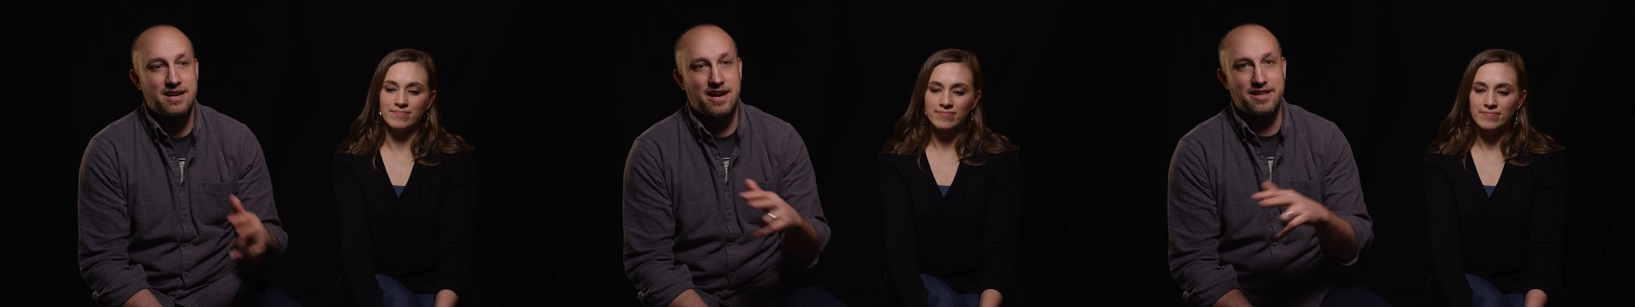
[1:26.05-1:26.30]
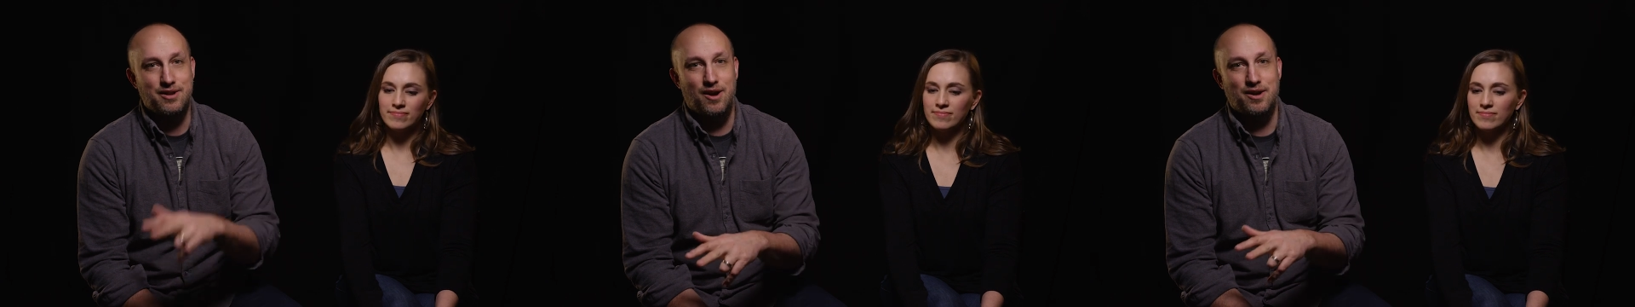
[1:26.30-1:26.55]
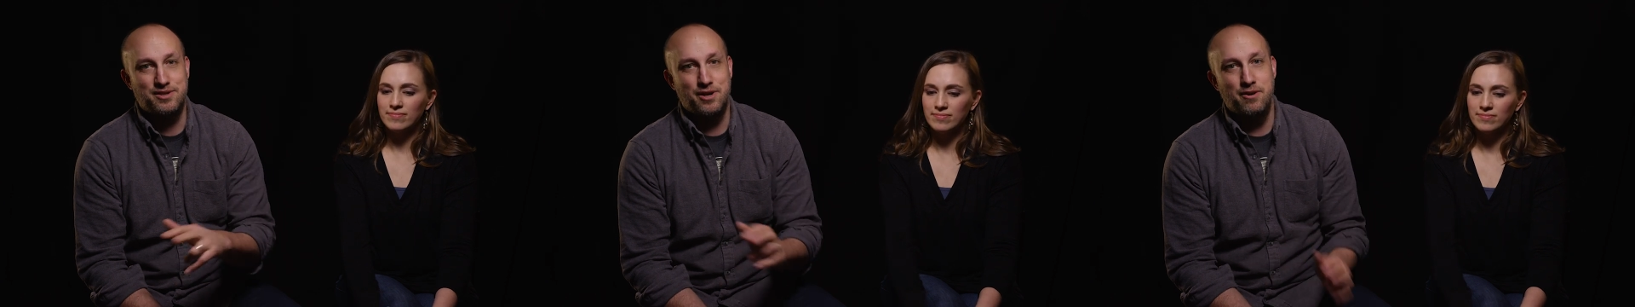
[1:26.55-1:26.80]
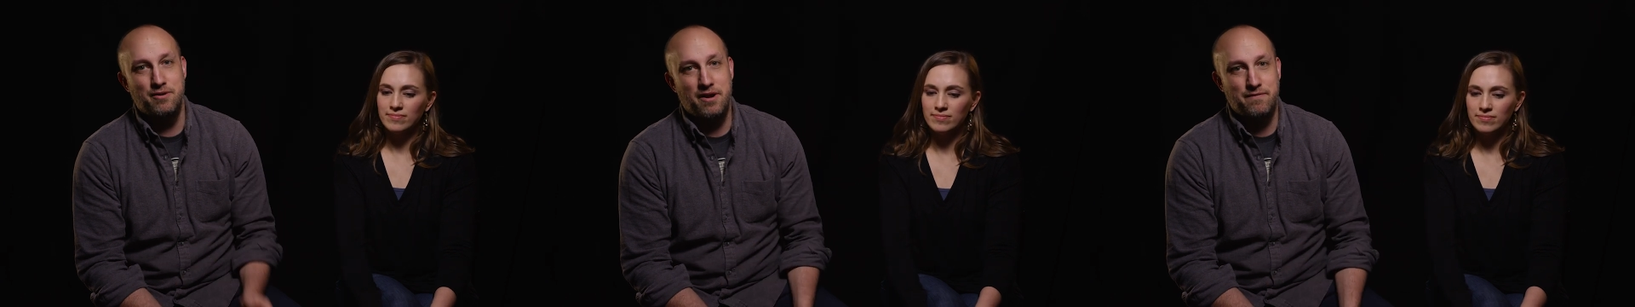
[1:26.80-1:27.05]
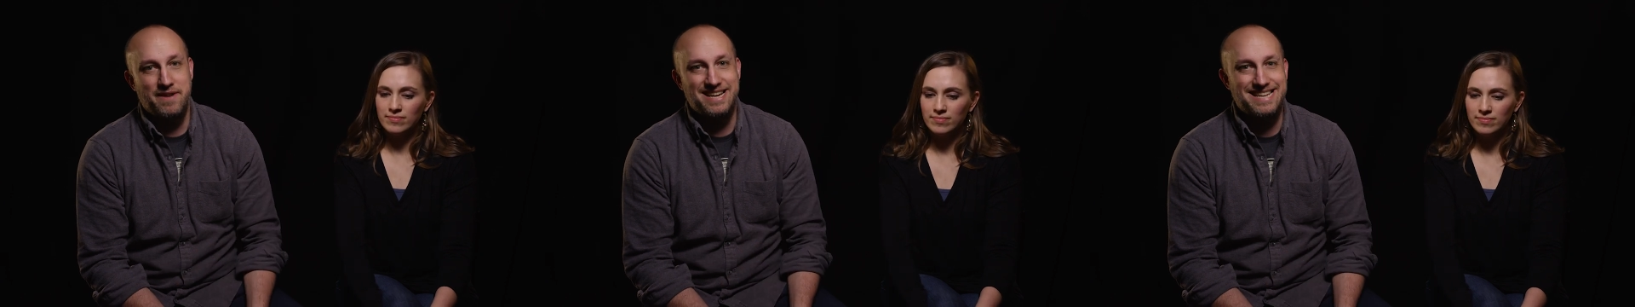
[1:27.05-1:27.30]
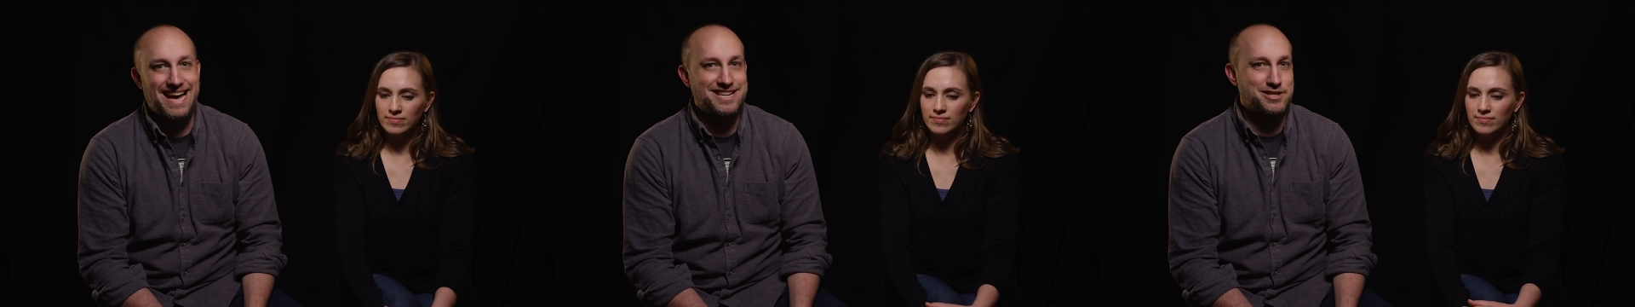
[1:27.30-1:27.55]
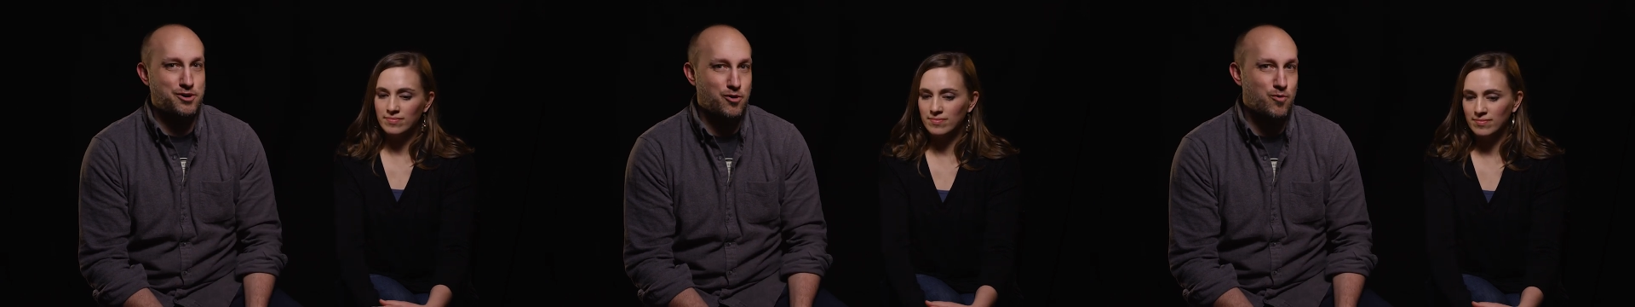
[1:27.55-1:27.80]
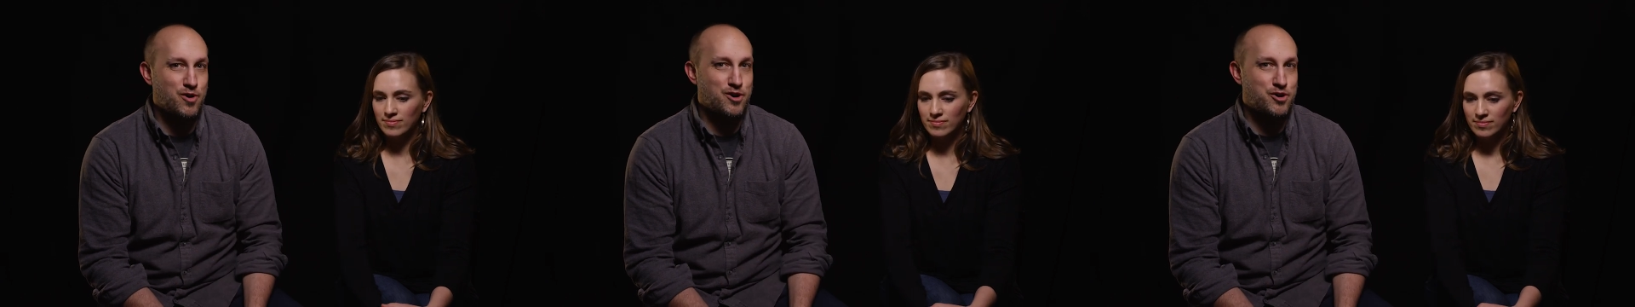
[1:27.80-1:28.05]
Speaker 1: and then also
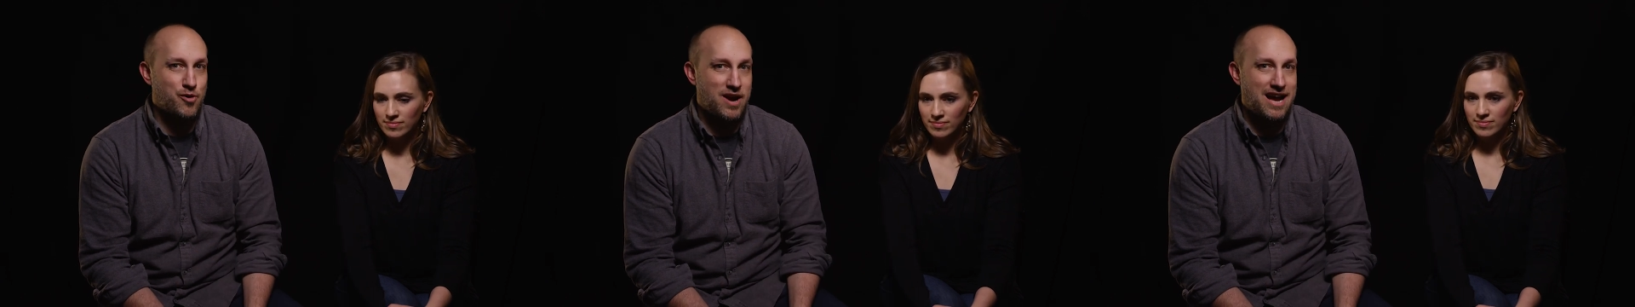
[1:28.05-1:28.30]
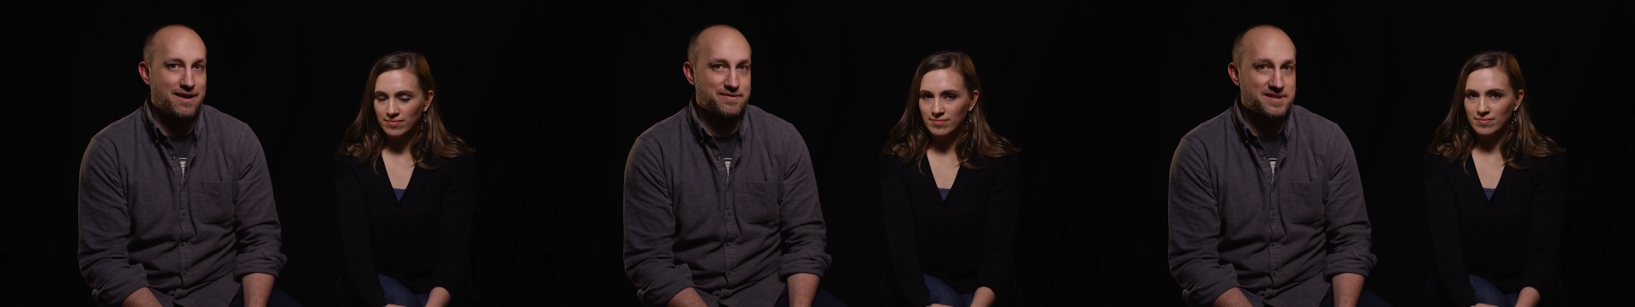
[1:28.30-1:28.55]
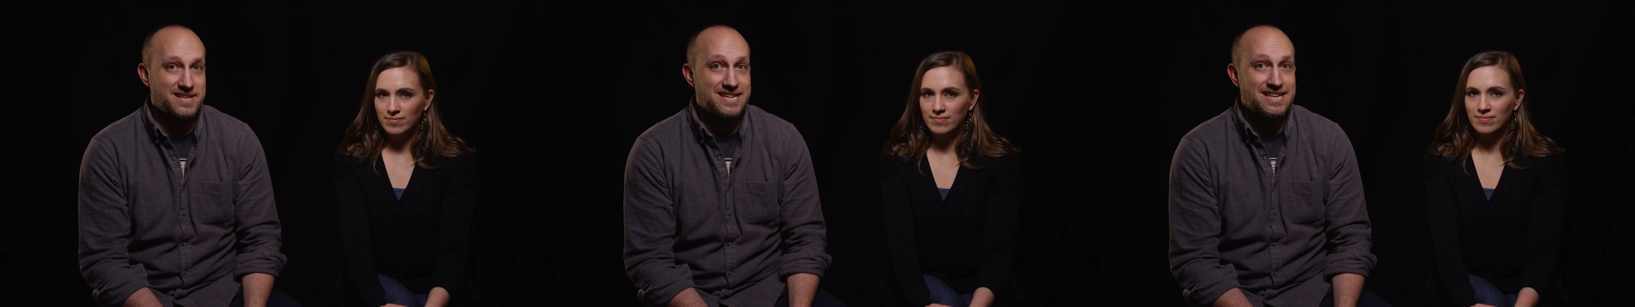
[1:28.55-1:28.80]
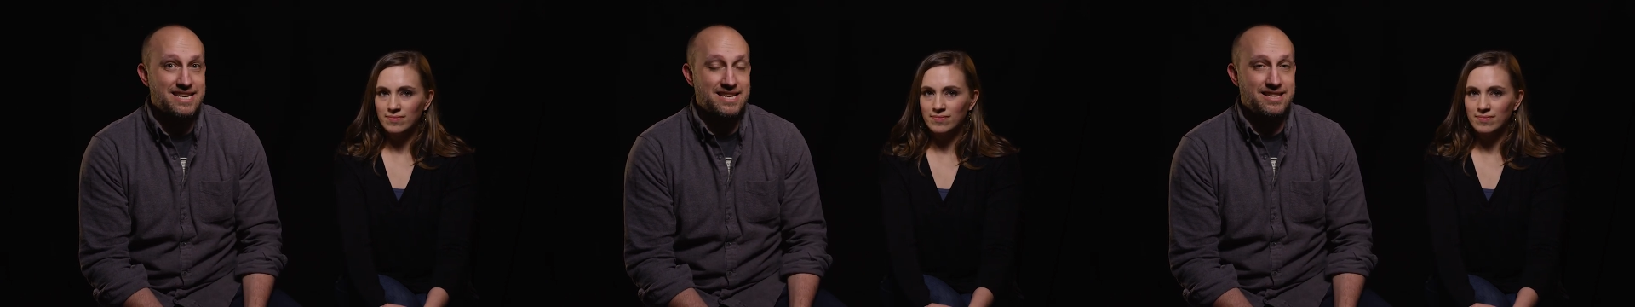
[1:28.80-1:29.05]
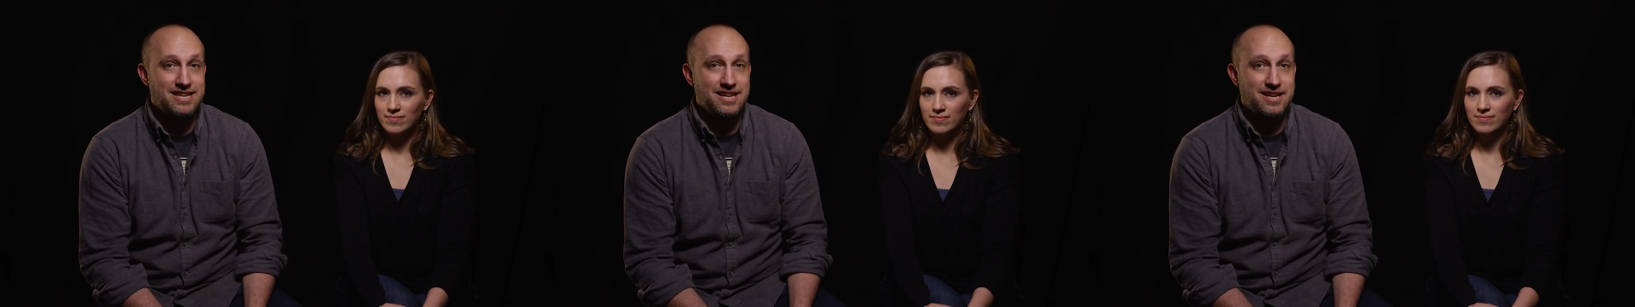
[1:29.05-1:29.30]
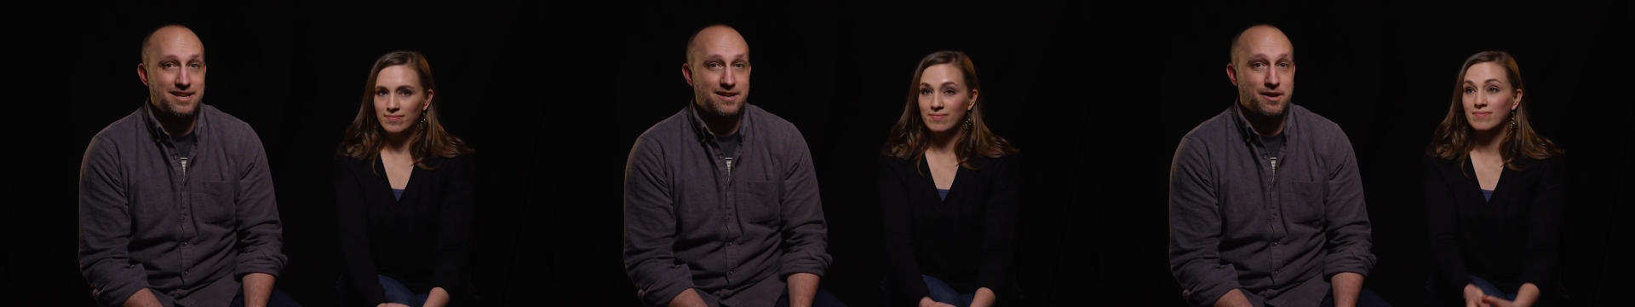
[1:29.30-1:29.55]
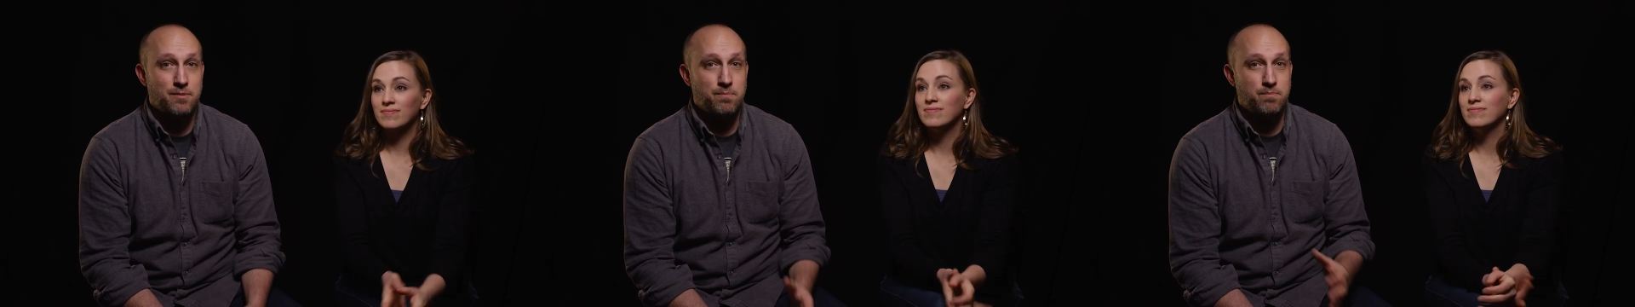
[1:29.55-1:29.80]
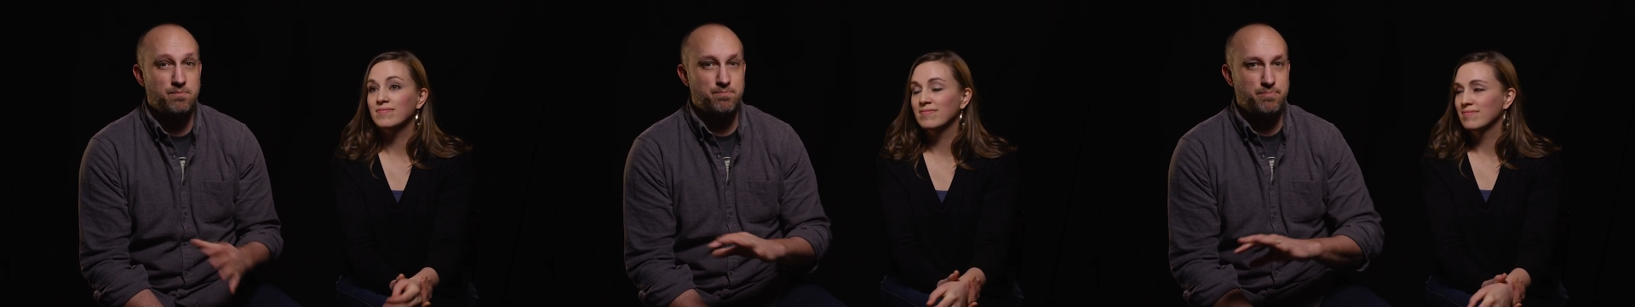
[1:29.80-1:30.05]
Fantastical Wordcraft, The
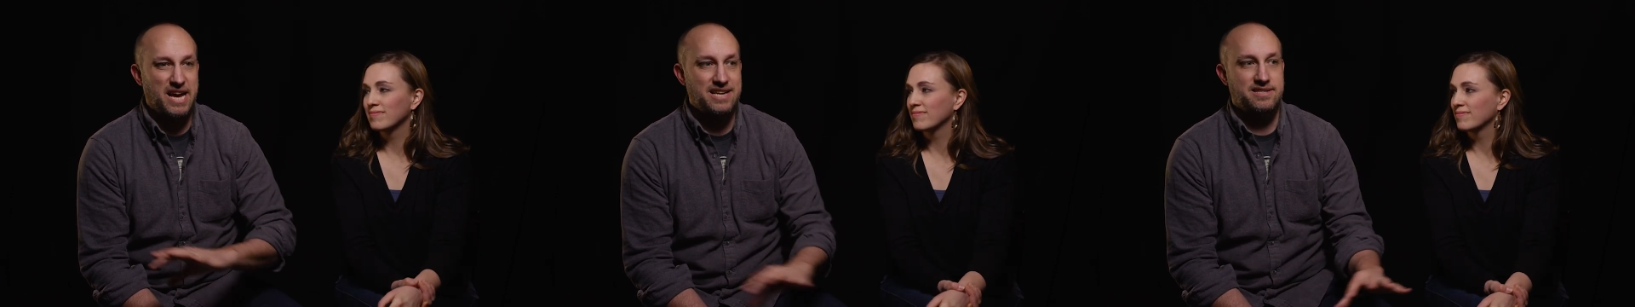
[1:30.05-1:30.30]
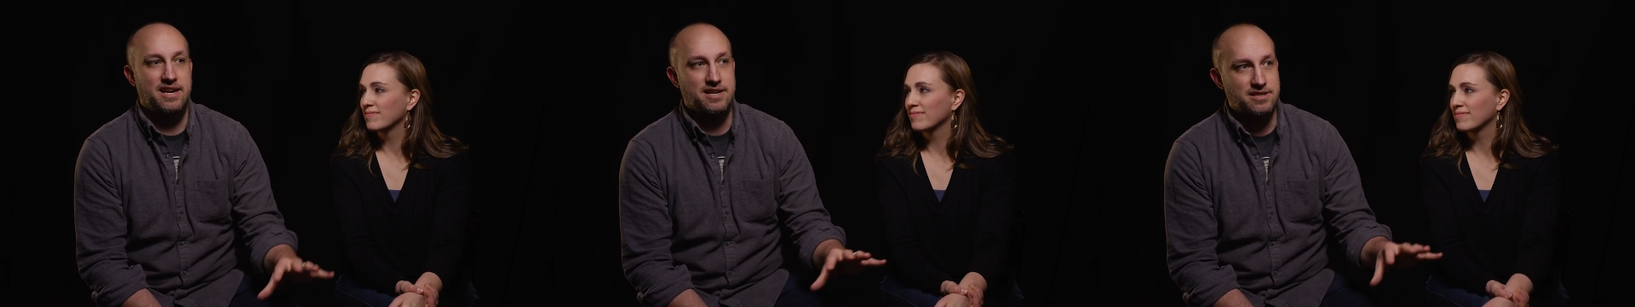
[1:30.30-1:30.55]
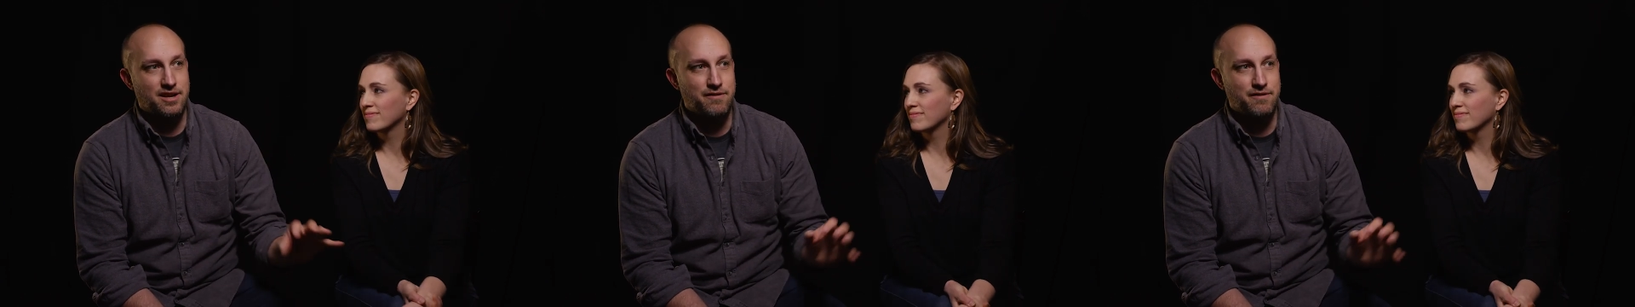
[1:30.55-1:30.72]
Basics